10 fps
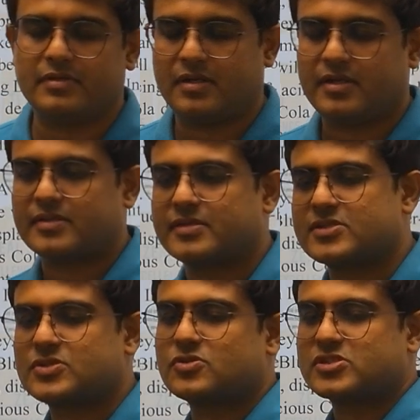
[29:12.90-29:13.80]
In this
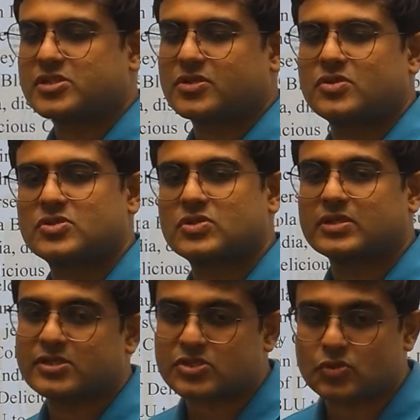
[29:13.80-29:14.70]
question also, there
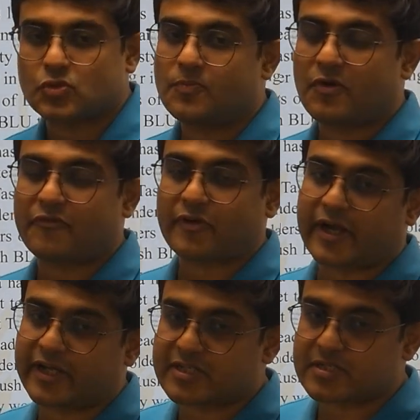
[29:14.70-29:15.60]
is scope of
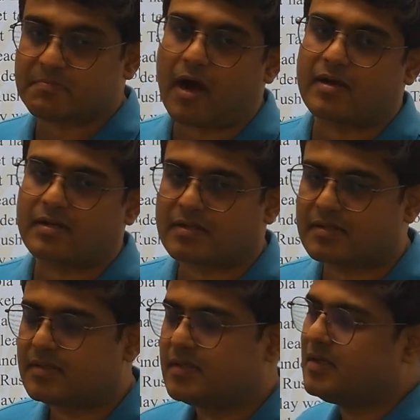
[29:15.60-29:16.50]
writing smart.
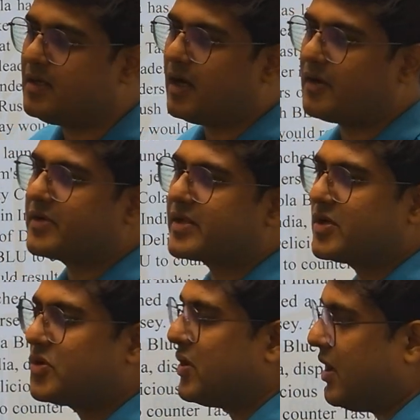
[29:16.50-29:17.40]
I will tell
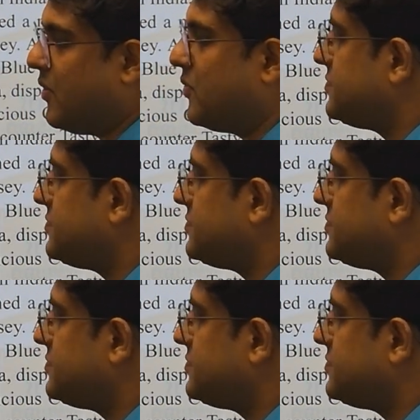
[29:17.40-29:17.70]
you how.